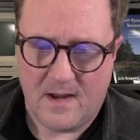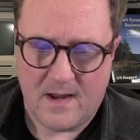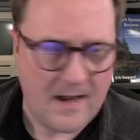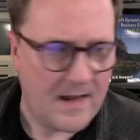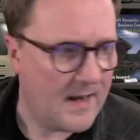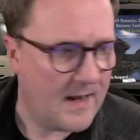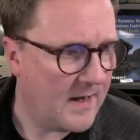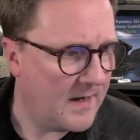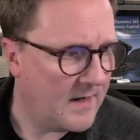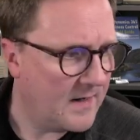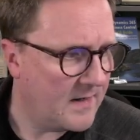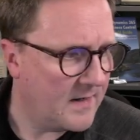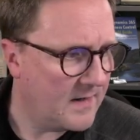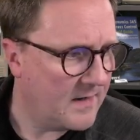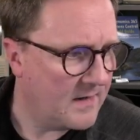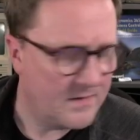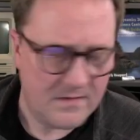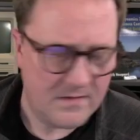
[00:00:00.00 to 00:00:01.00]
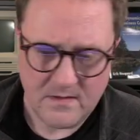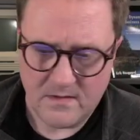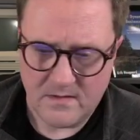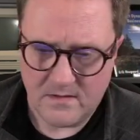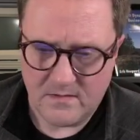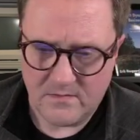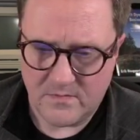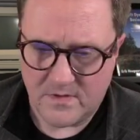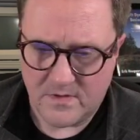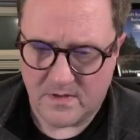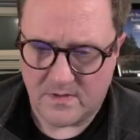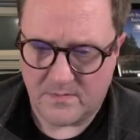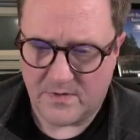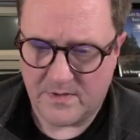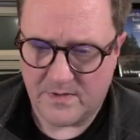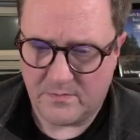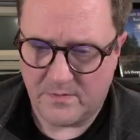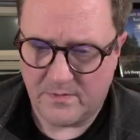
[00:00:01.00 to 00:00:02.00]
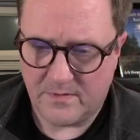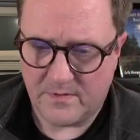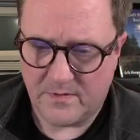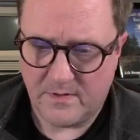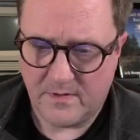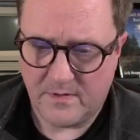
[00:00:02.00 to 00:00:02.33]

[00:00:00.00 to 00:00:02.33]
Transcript: and we got a breakpoint.